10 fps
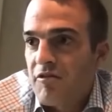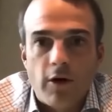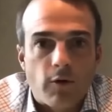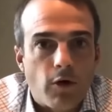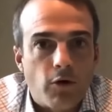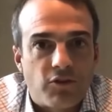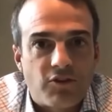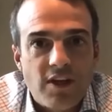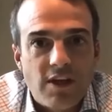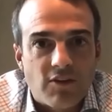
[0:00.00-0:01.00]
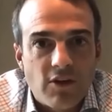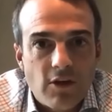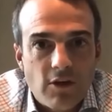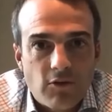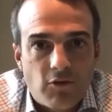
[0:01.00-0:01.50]
front row seat
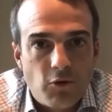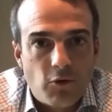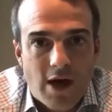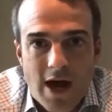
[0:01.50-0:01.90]
to